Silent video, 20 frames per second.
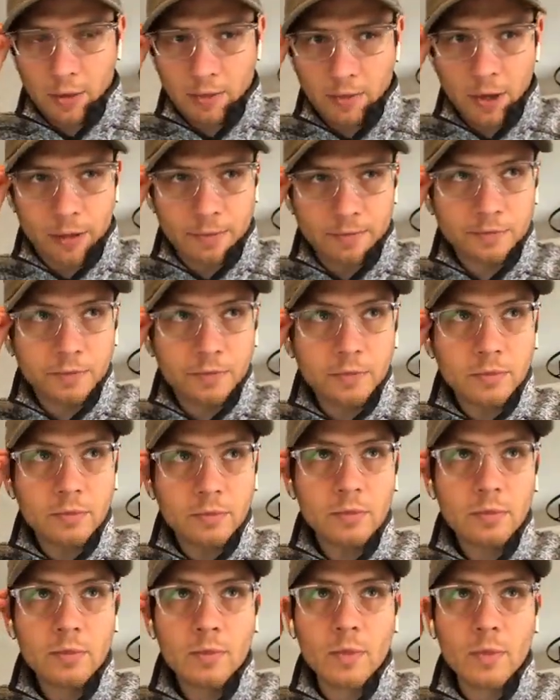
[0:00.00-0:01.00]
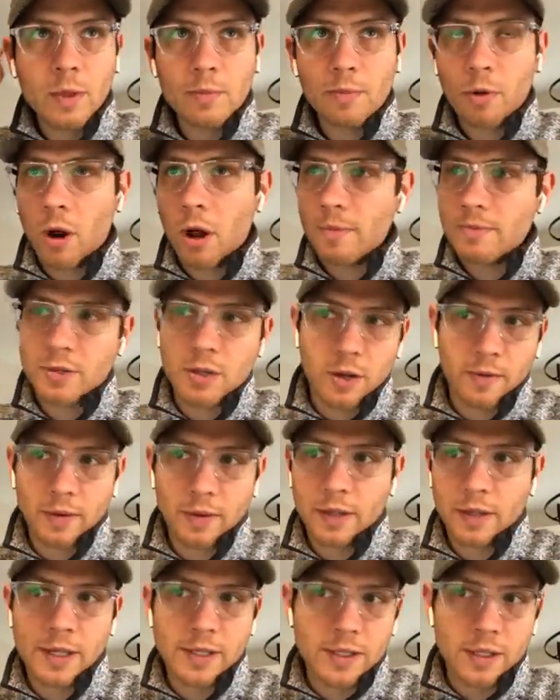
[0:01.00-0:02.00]
But problem
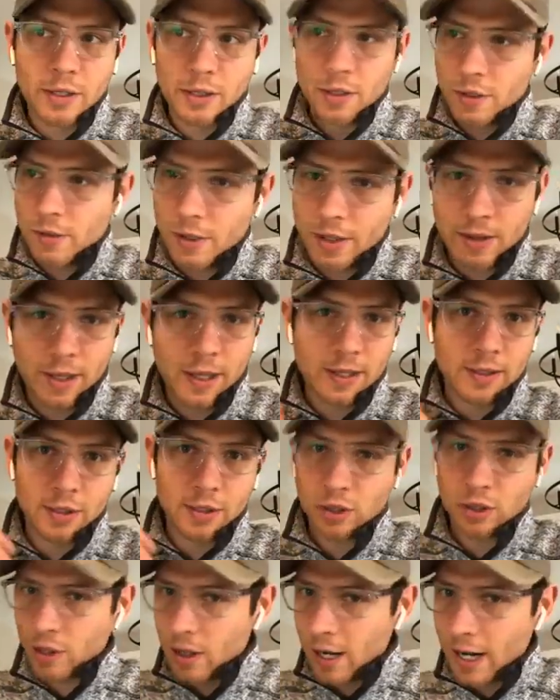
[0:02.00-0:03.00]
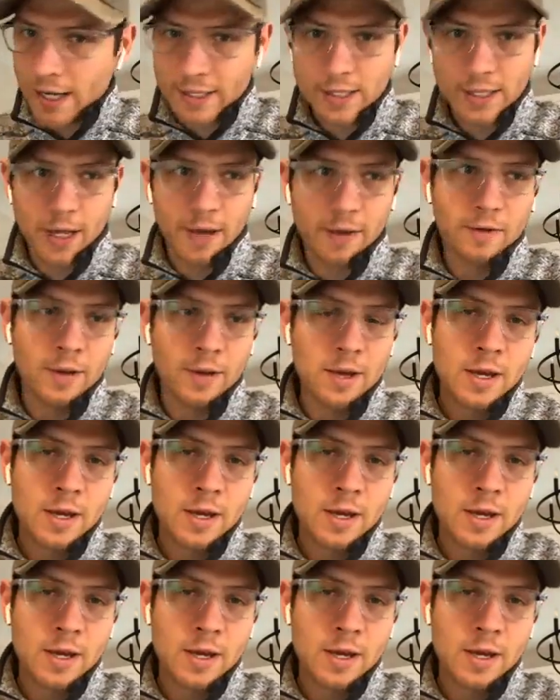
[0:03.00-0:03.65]
solving things and doing things and trying stuff.